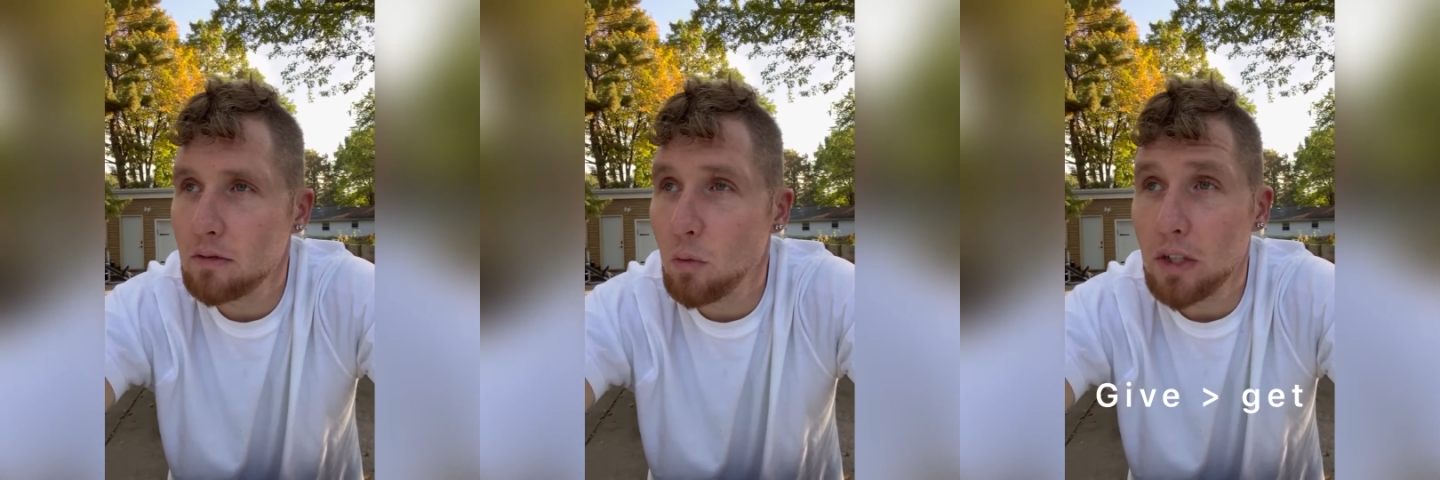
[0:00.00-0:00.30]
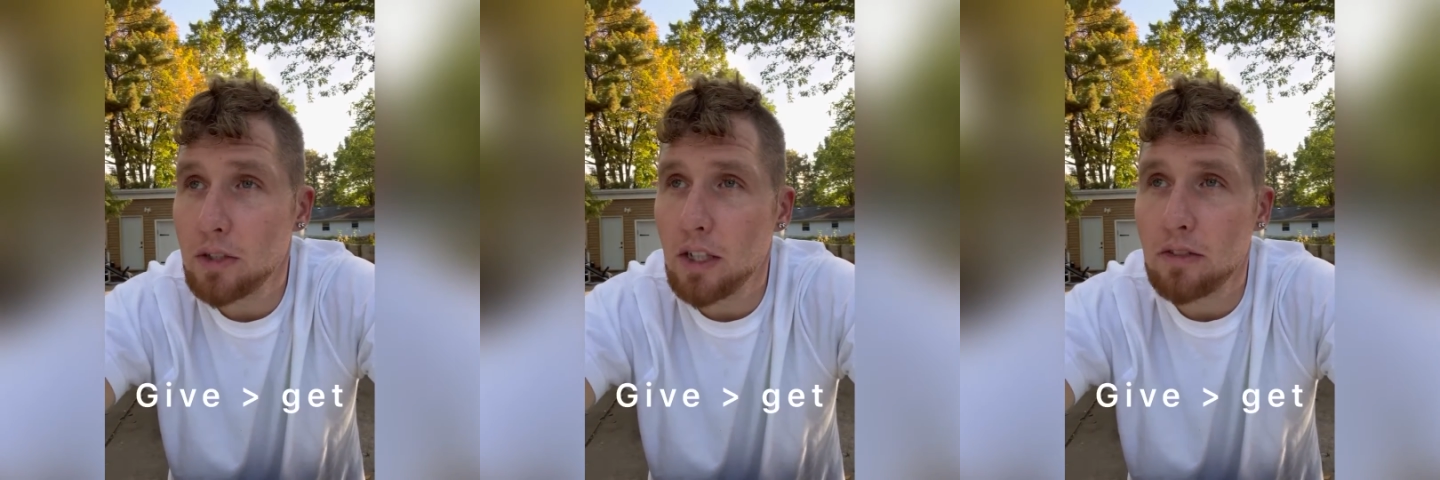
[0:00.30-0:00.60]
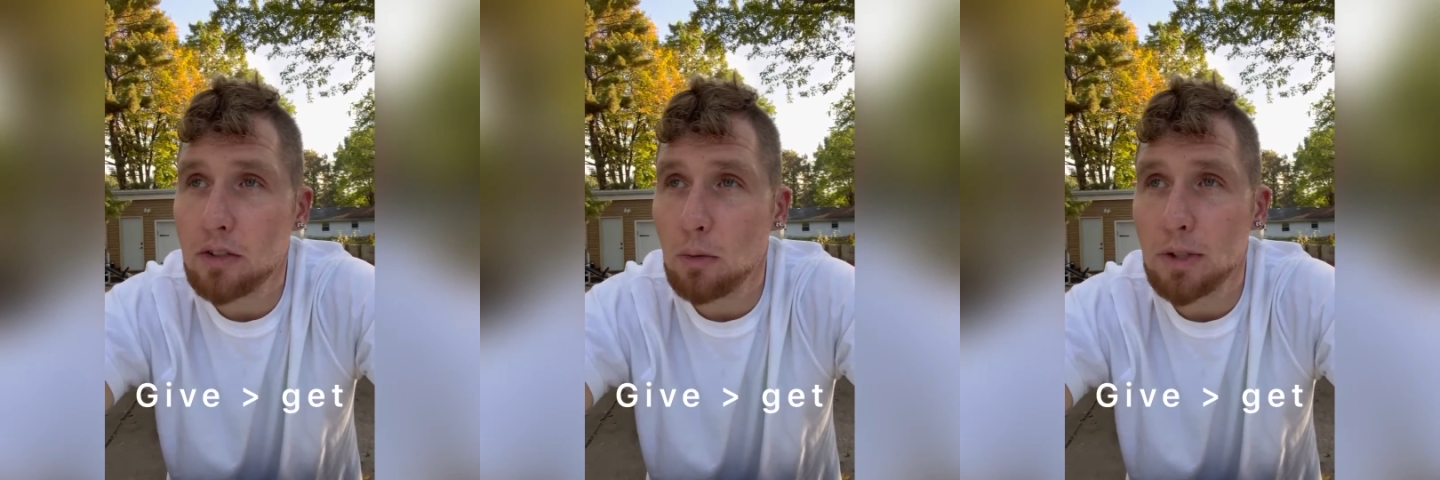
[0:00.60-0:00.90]
what you give
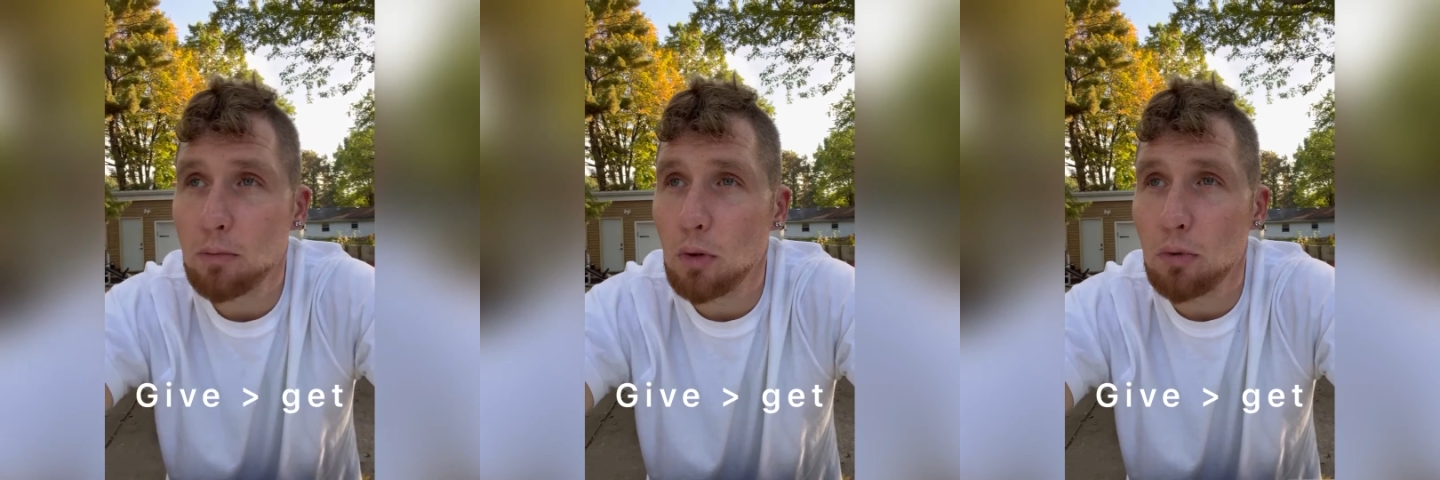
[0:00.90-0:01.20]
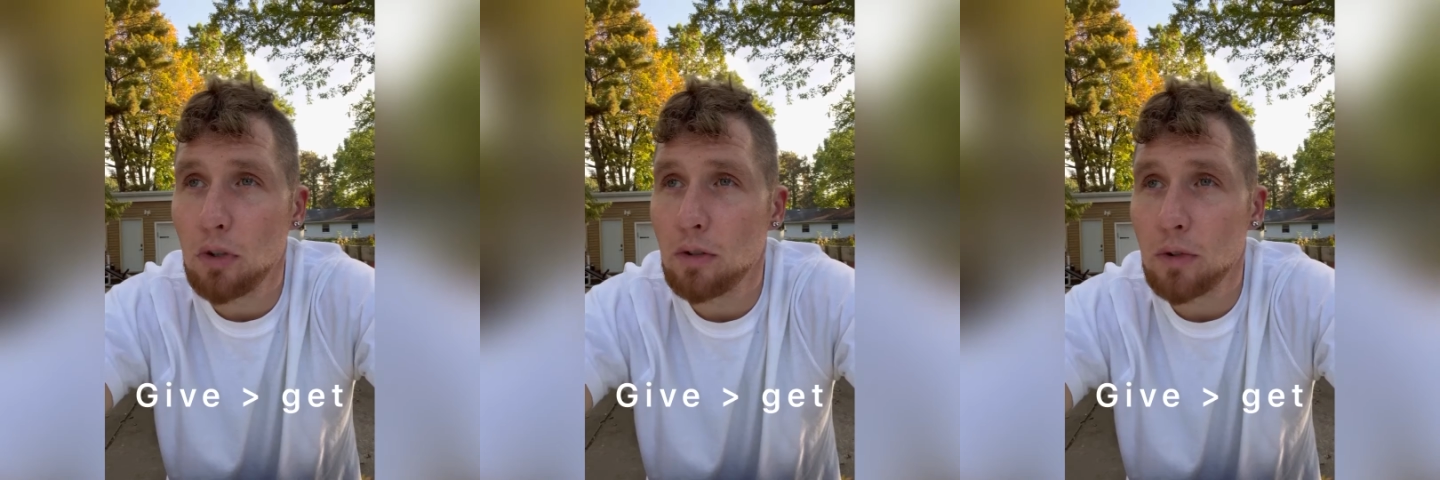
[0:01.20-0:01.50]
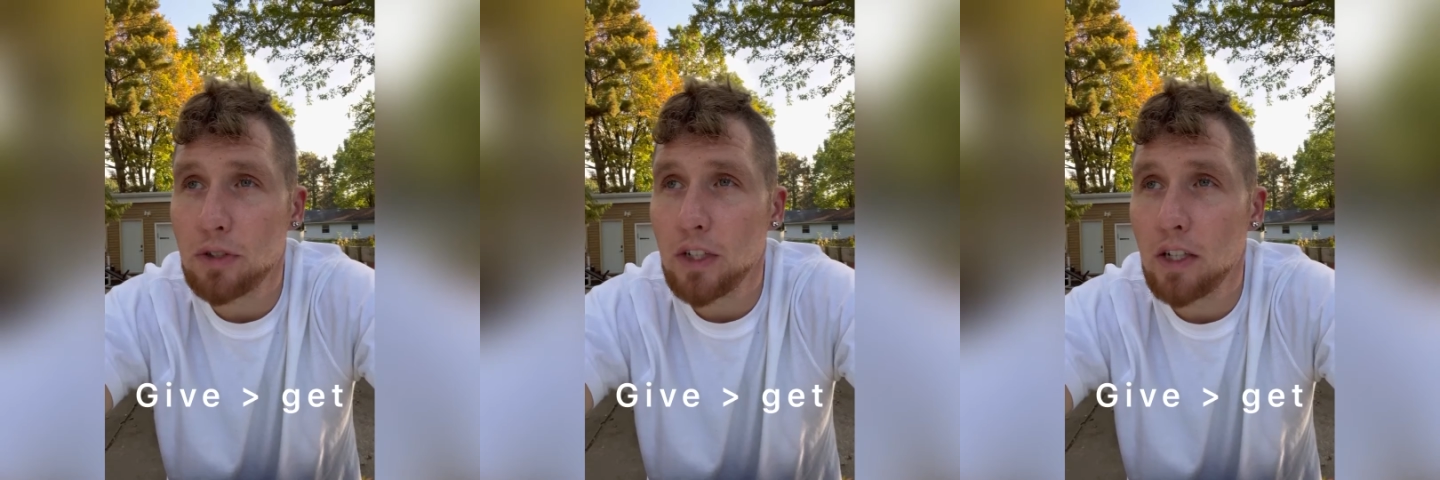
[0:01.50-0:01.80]
is so much more important than
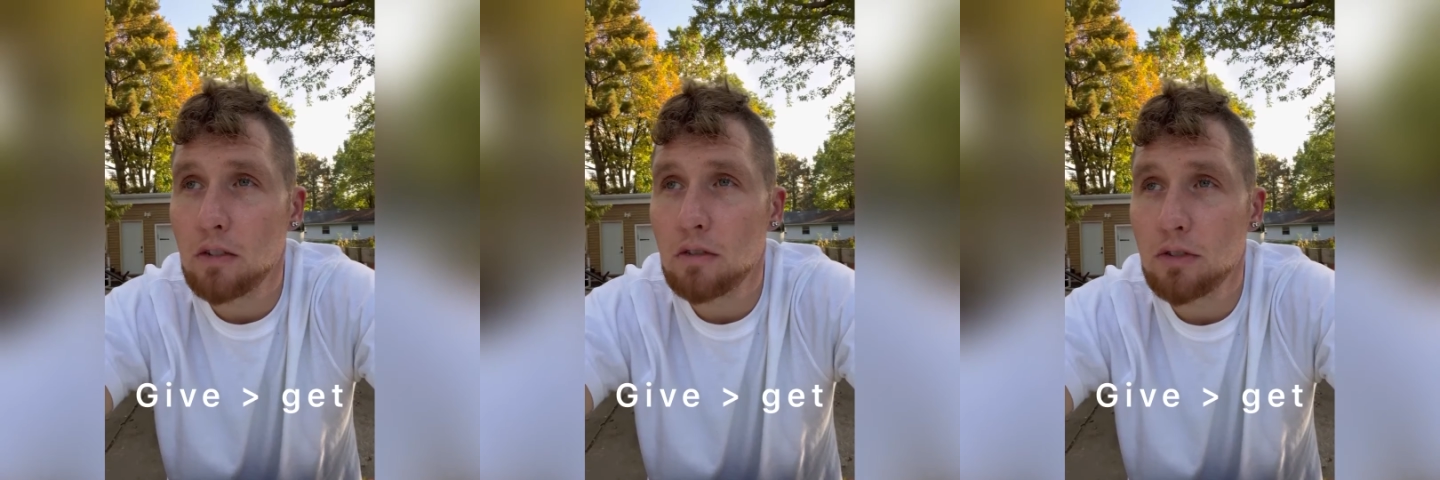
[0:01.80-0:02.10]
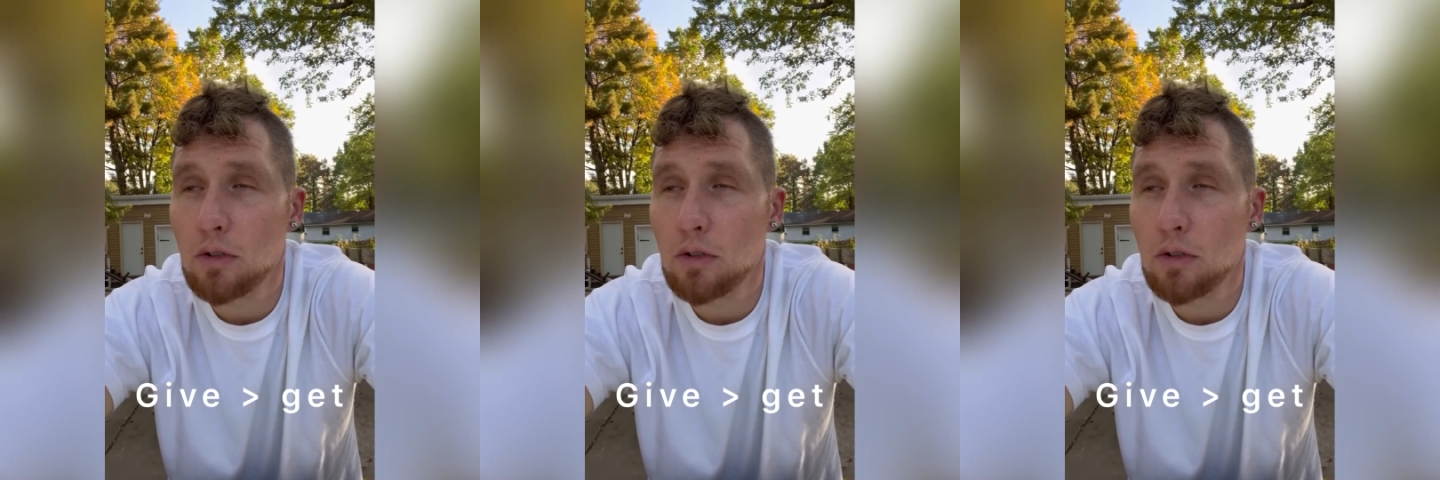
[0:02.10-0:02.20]
what you get.